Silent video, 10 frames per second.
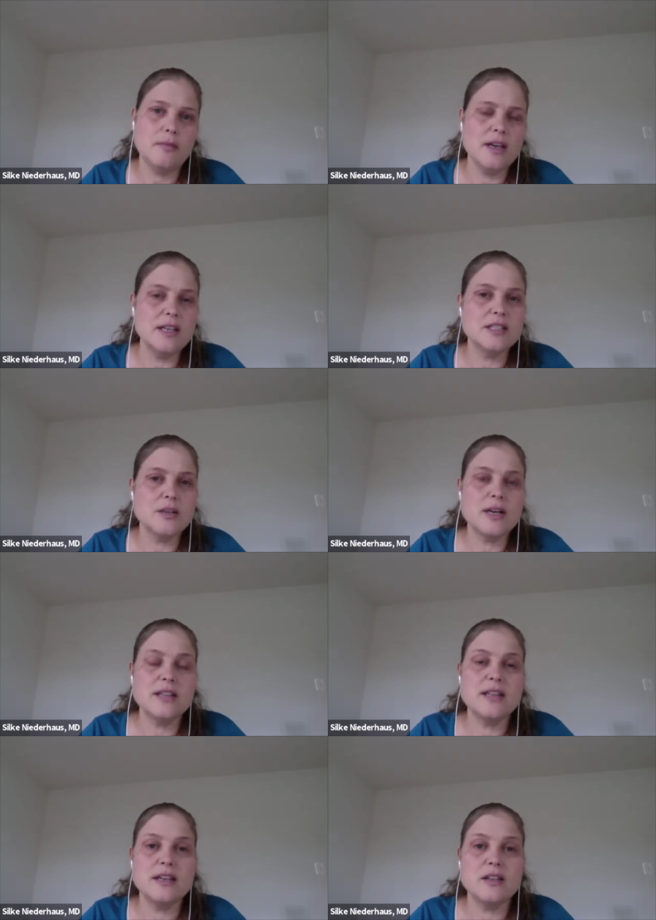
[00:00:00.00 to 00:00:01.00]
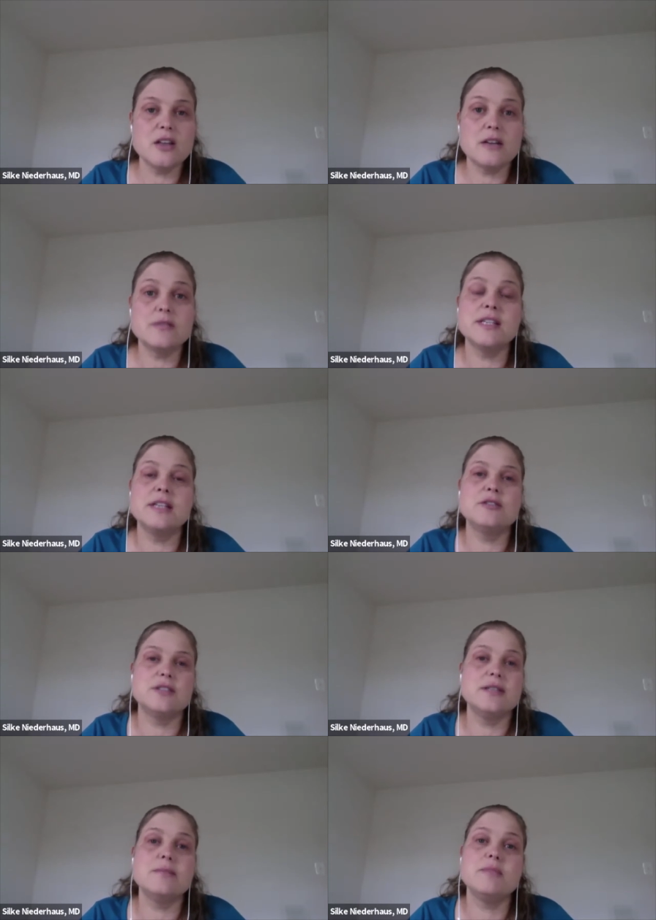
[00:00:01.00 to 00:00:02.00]
And so I think a lot of centers
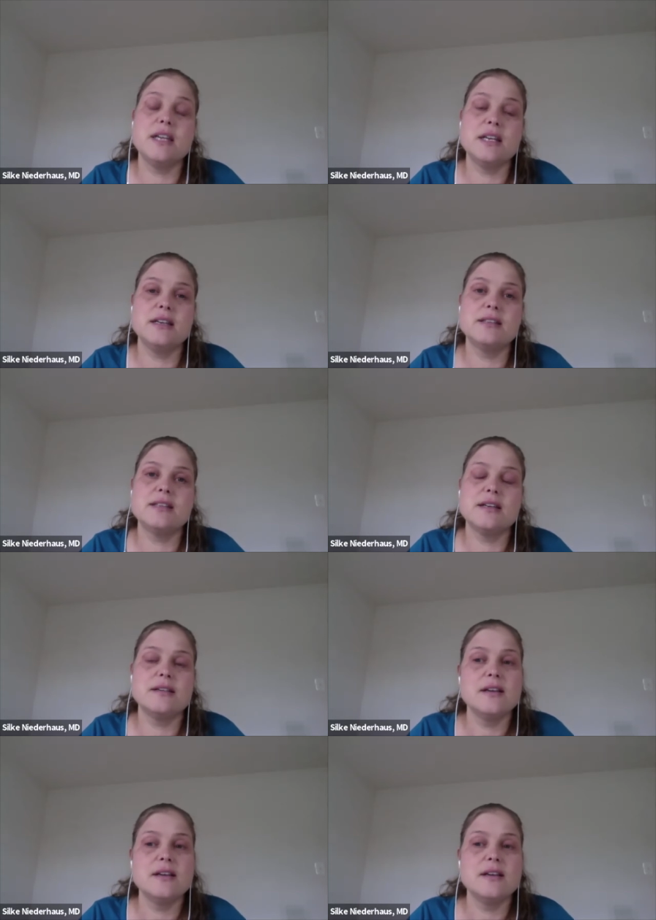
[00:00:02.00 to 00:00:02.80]
in the beginning said,